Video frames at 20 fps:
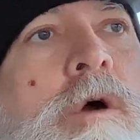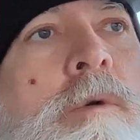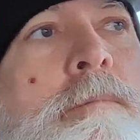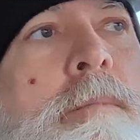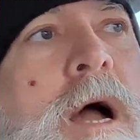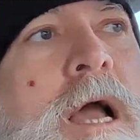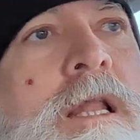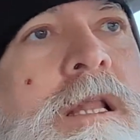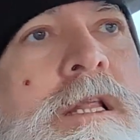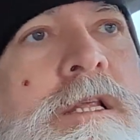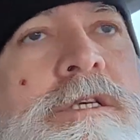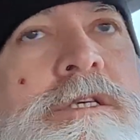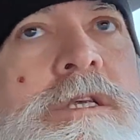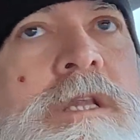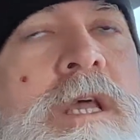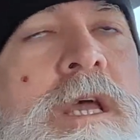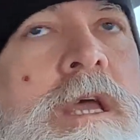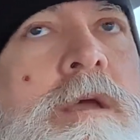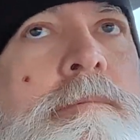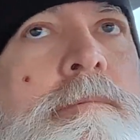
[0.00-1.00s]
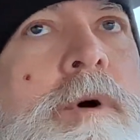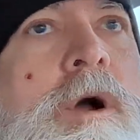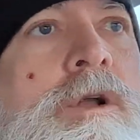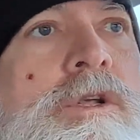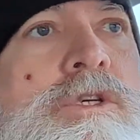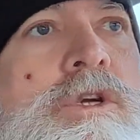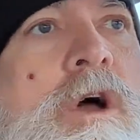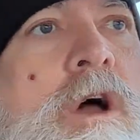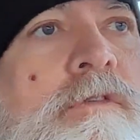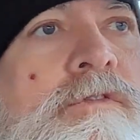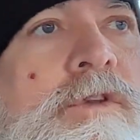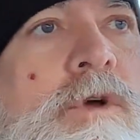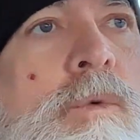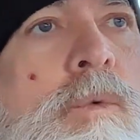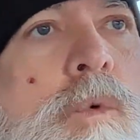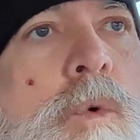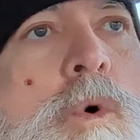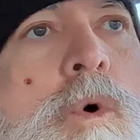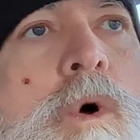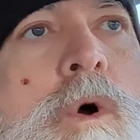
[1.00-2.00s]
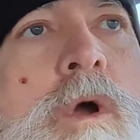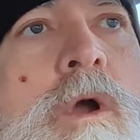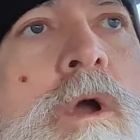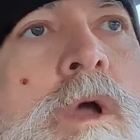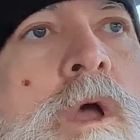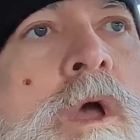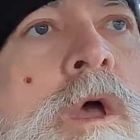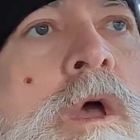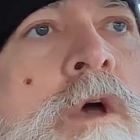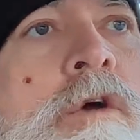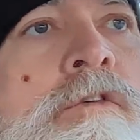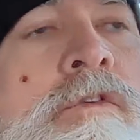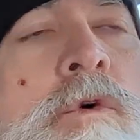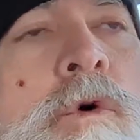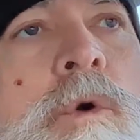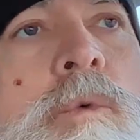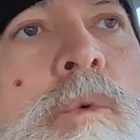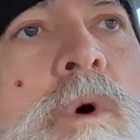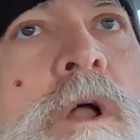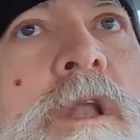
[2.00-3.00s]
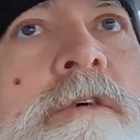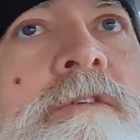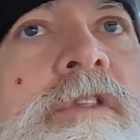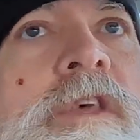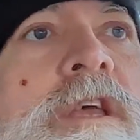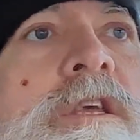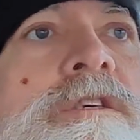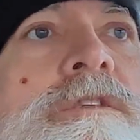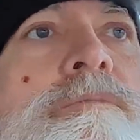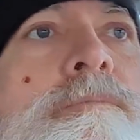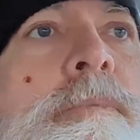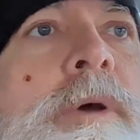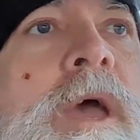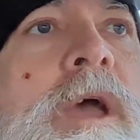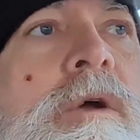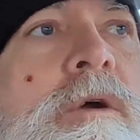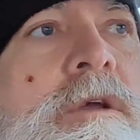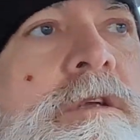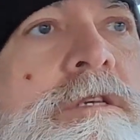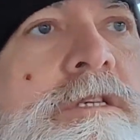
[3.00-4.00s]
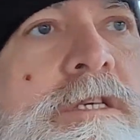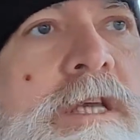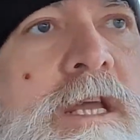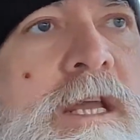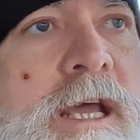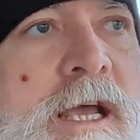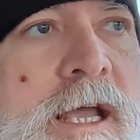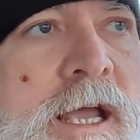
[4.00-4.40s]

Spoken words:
mindlessly march off to war for one of these parasitic